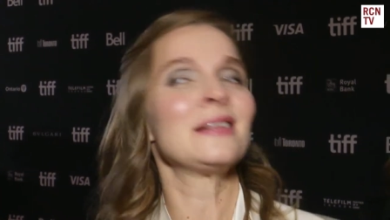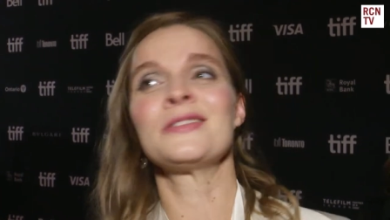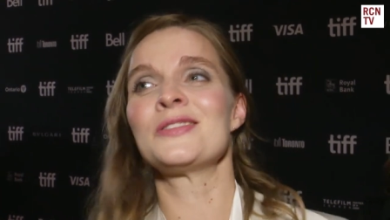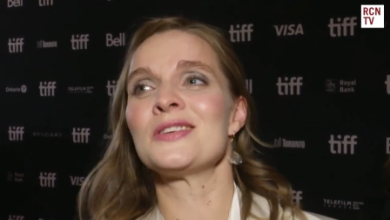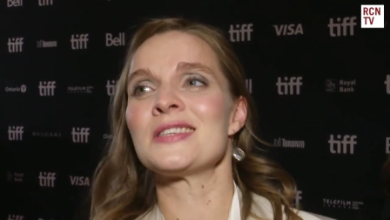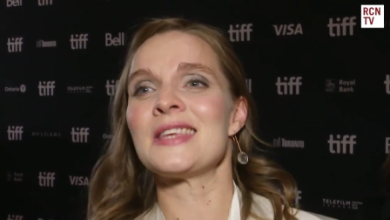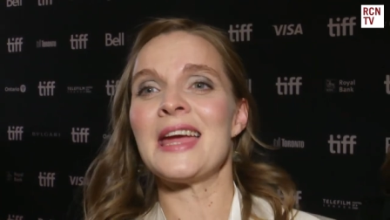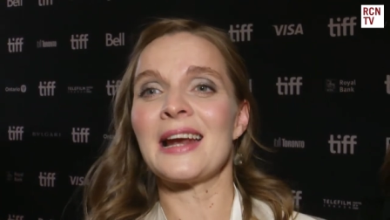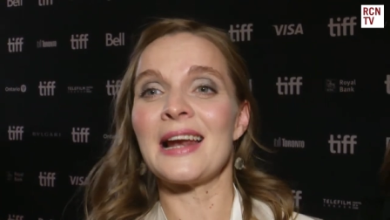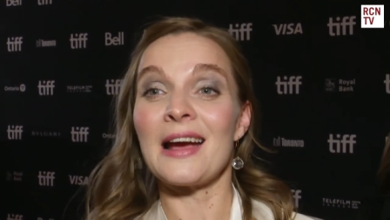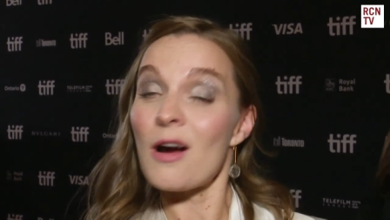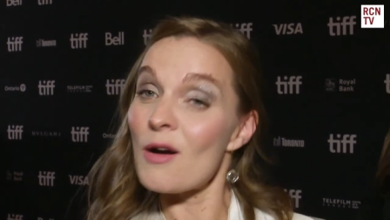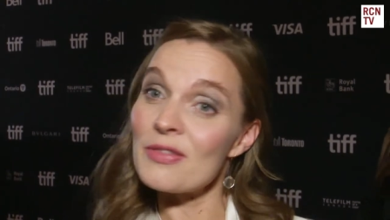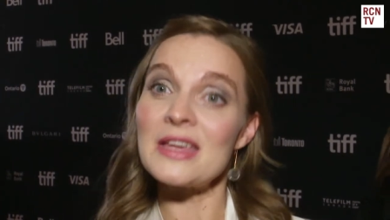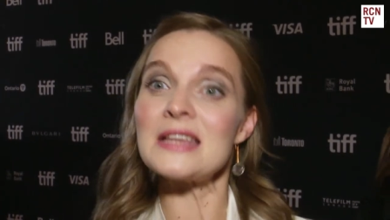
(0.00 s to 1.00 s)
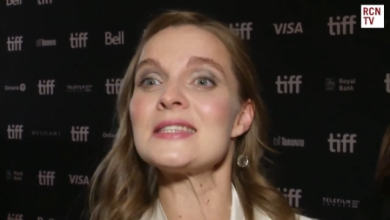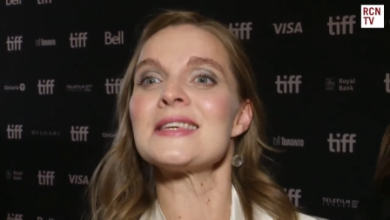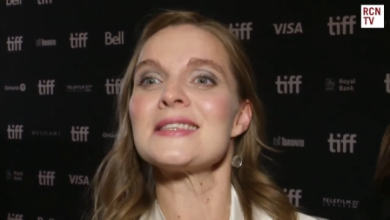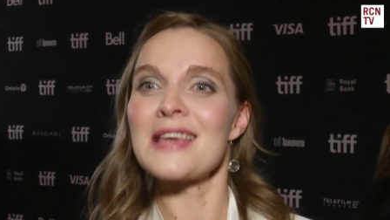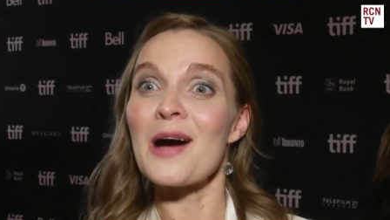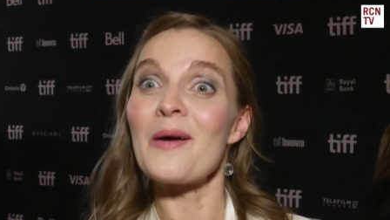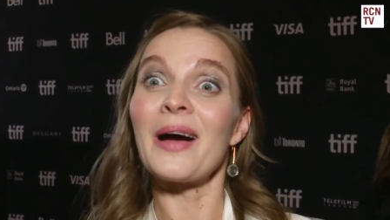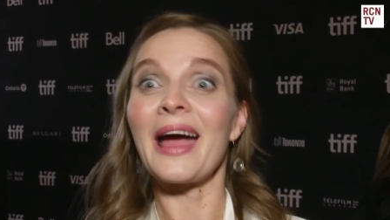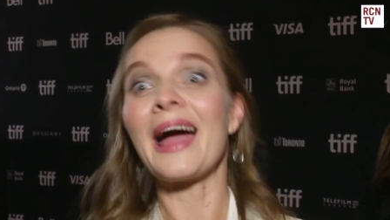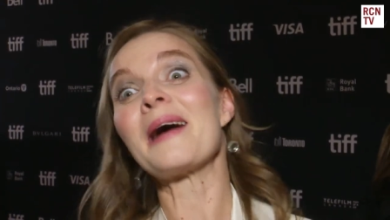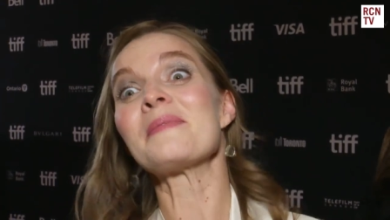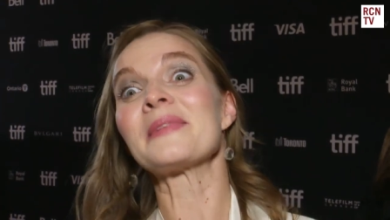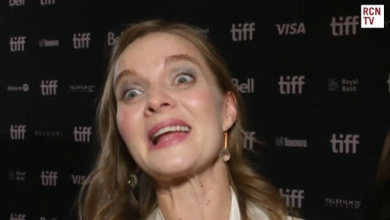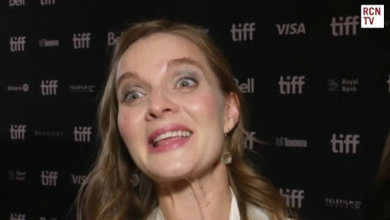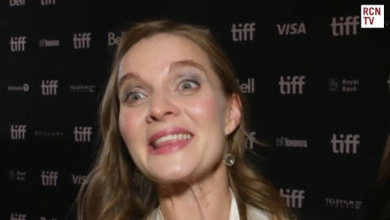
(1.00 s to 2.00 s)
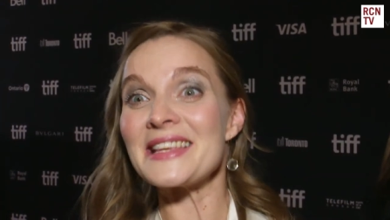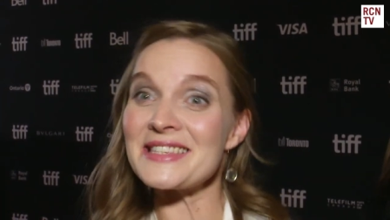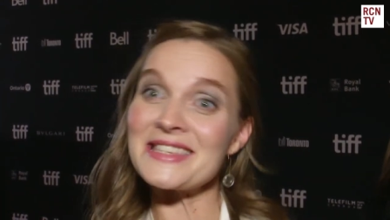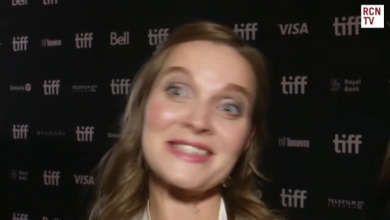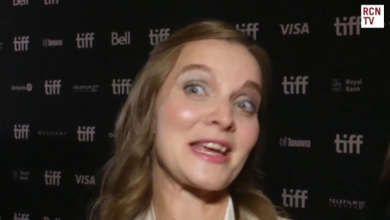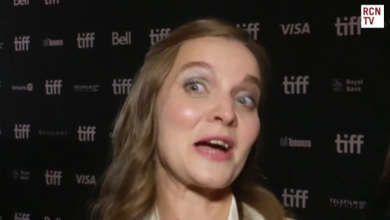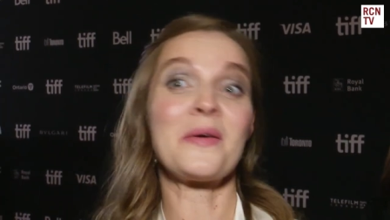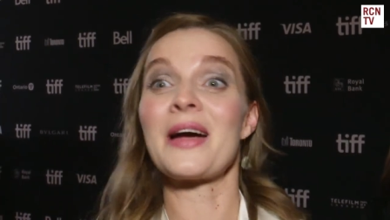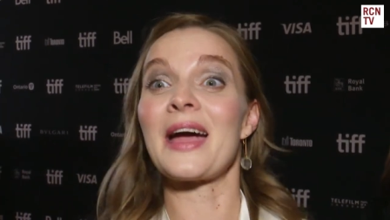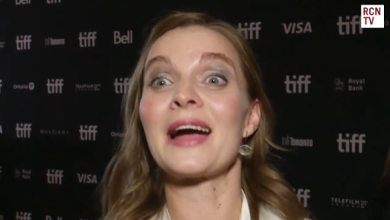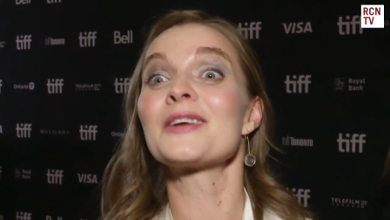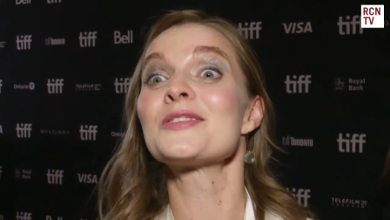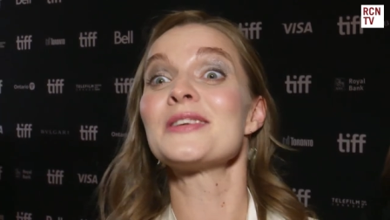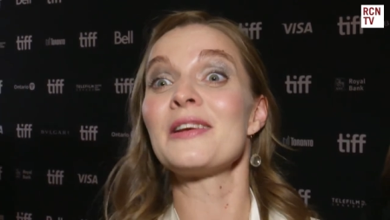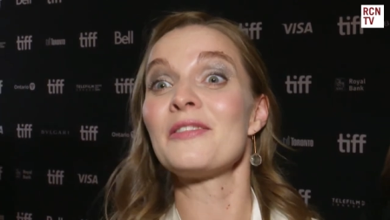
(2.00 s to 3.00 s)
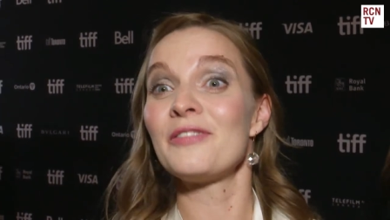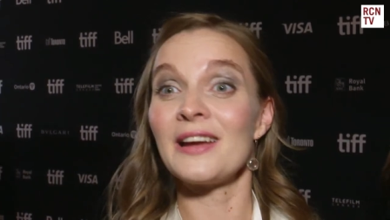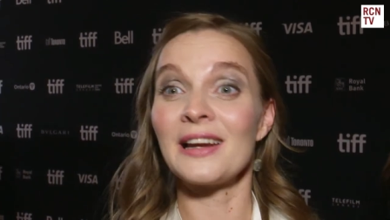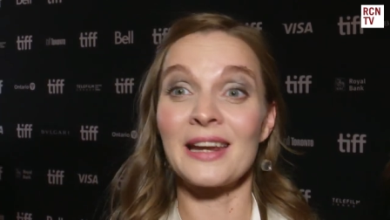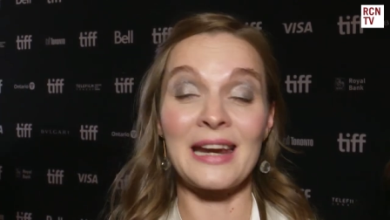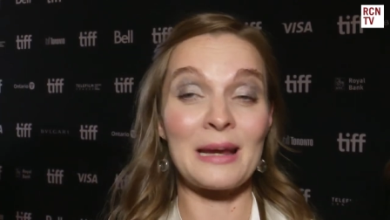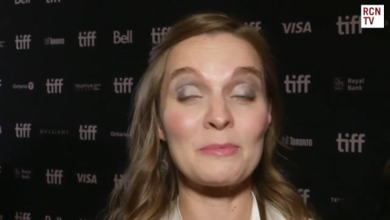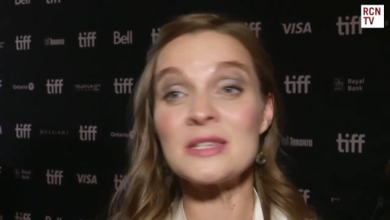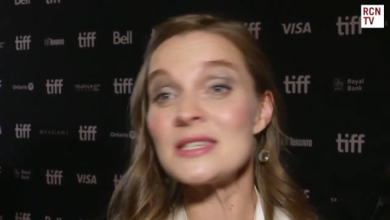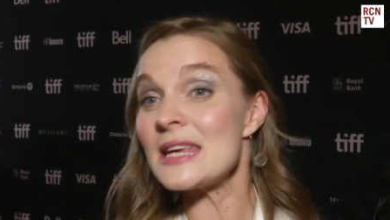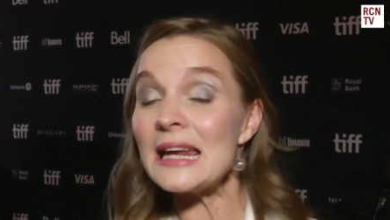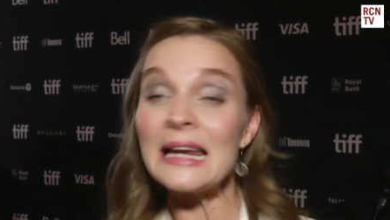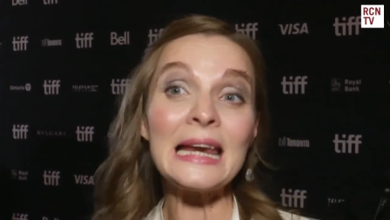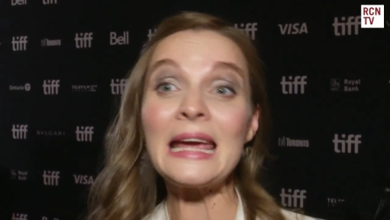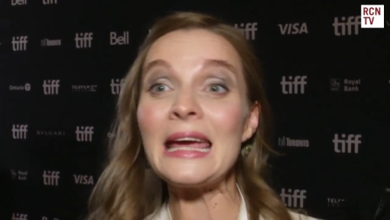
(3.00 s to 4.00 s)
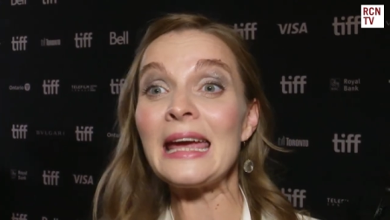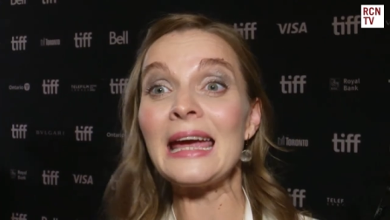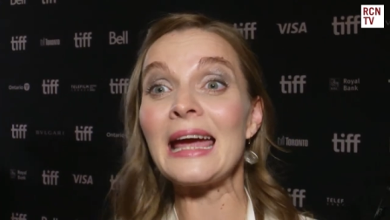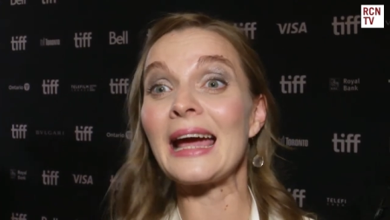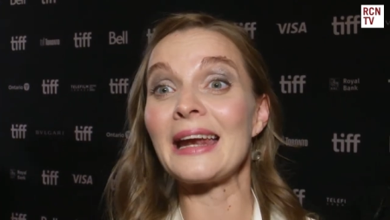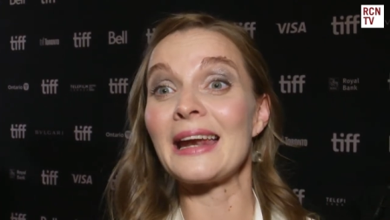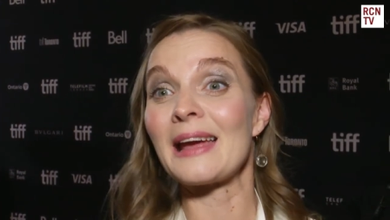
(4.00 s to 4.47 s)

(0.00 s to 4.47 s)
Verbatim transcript: just saying like, oh, this is how I am, like this is how I actually feel, and I'm silly, and